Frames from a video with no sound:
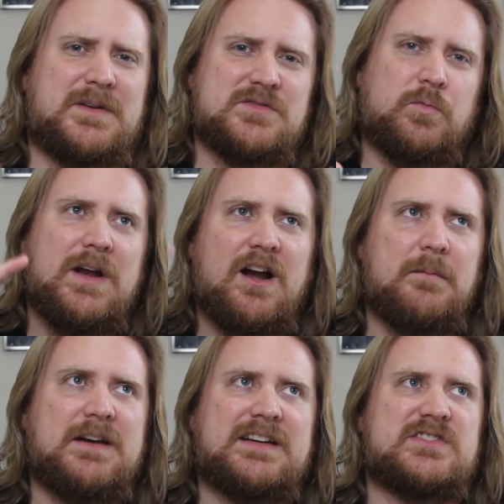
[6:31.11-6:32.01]
Because Wet Hot
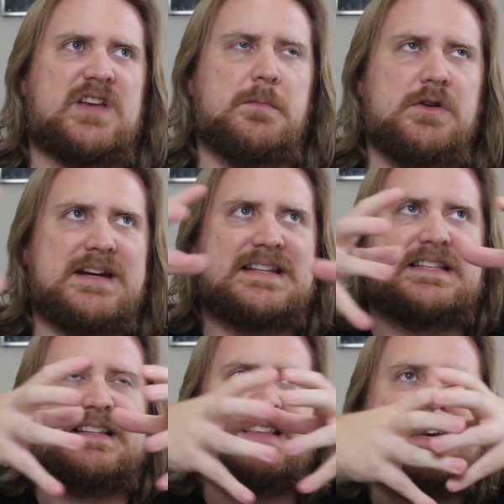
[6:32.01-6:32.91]
American Summer,
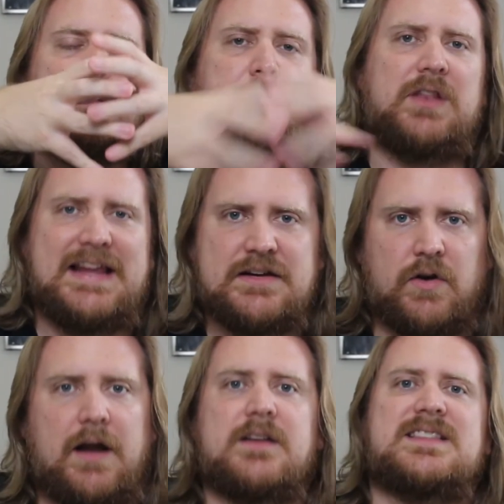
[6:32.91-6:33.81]
it's like a
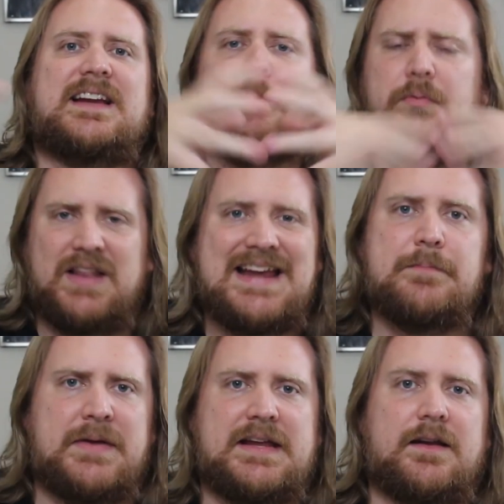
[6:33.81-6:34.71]
playground, it's like a
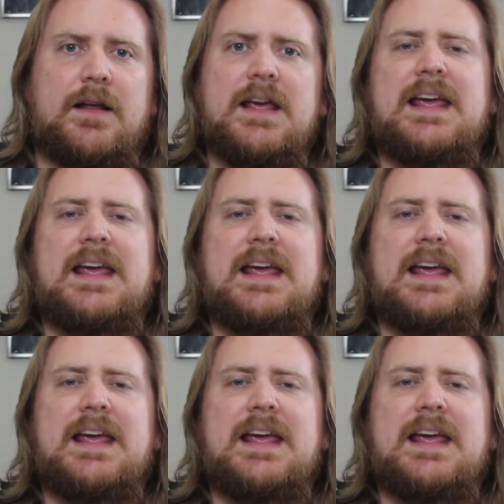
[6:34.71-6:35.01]
playpen.